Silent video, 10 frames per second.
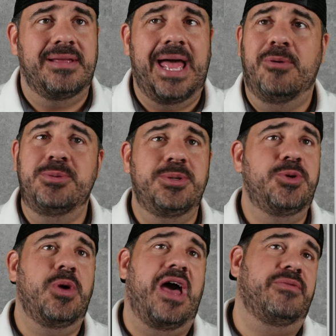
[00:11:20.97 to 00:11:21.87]
How do
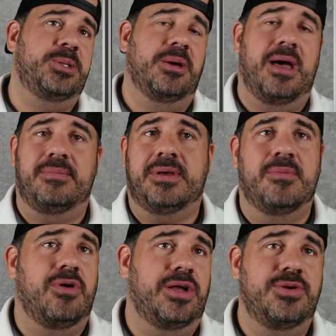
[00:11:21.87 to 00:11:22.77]
you have a job? Come
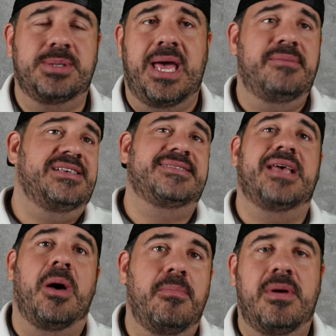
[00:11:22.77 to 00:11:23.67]
on. There's got to be
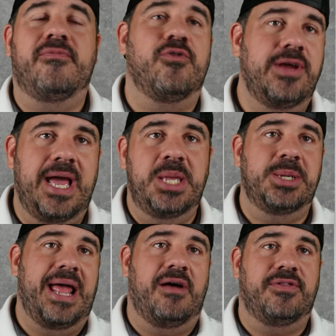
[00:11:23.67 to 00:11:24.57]
some free
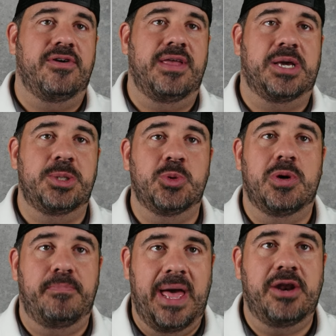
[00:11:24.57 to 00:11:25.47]
agent out there that can do a
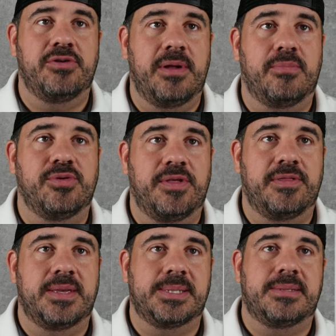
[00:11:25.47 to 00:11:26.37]
better number than
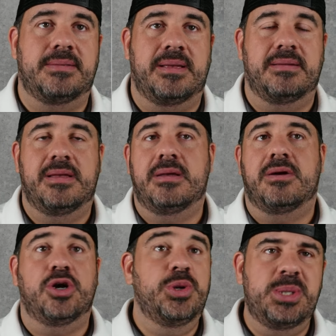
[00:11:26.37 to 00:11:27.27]
this.
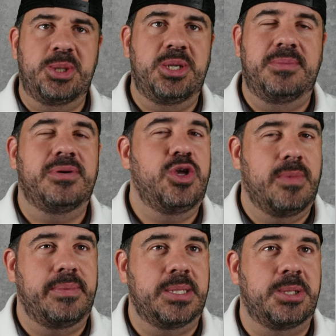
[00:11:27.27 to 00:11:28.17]
Are you just cheap? You
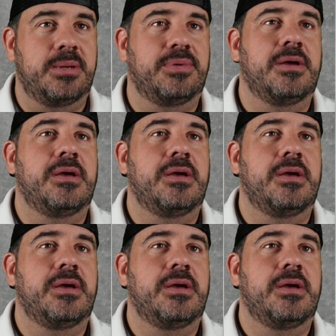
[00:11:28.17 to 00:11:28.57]
might be just cheap.